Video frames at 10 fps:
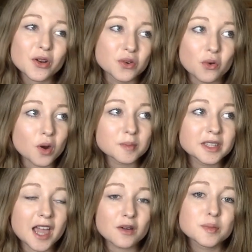
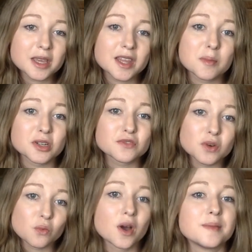normally I would pay that much
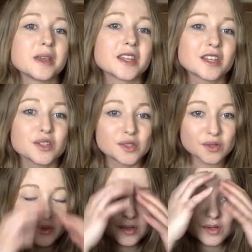for one bathing
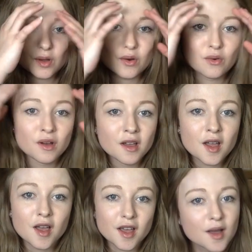suit. So
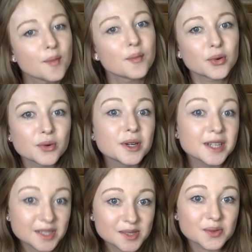
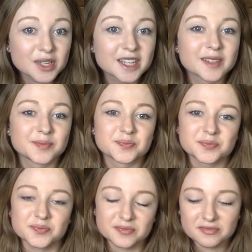pretty sweet.
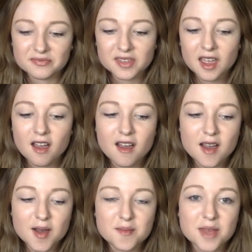
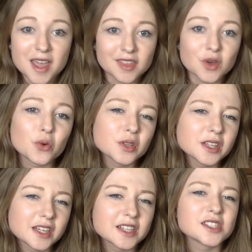Um, and the only
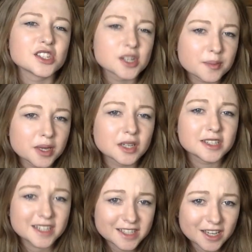thing is the shipping
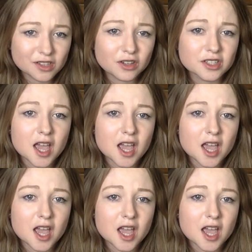did take a long